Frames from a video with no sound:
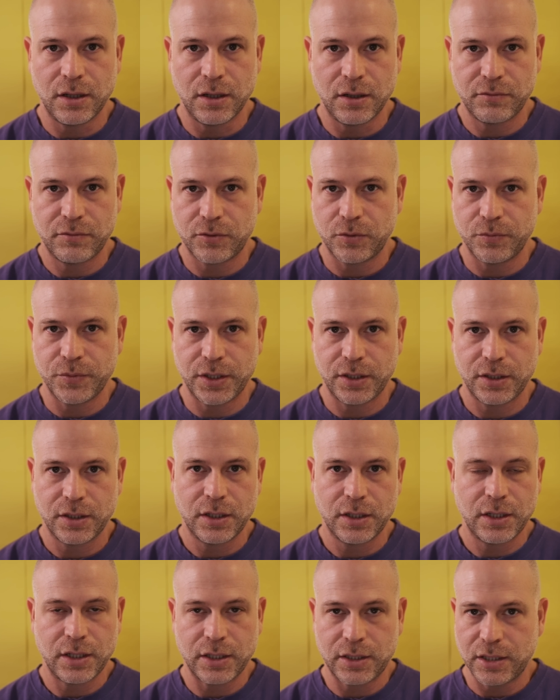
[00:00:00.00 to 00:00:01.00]
for me.
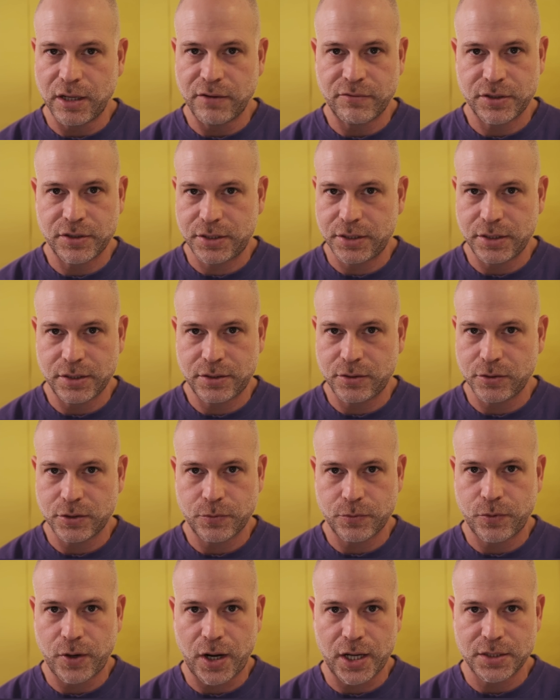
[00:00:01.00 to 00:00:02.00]
It never ceases to
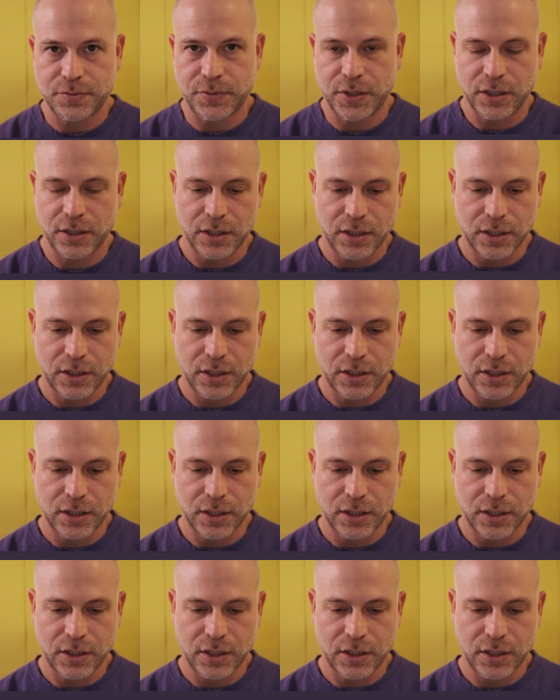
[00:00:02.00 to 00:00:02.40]
surprise me.